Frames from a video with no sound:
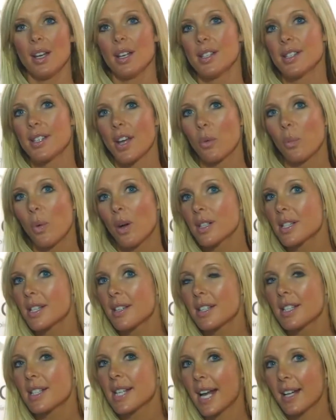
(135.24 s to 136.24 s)
So what
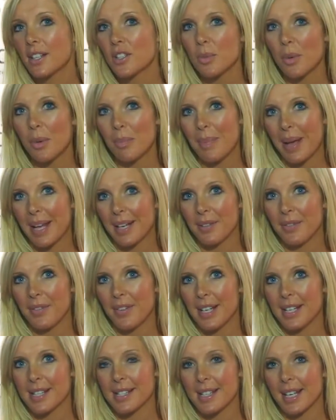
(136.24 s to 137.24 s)
are the tangible
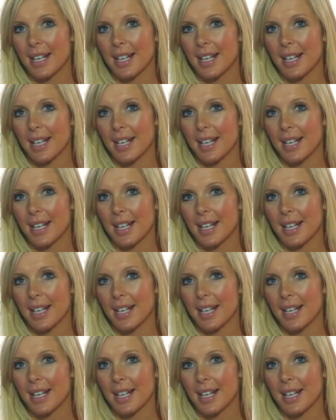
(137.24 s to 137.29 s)
benefits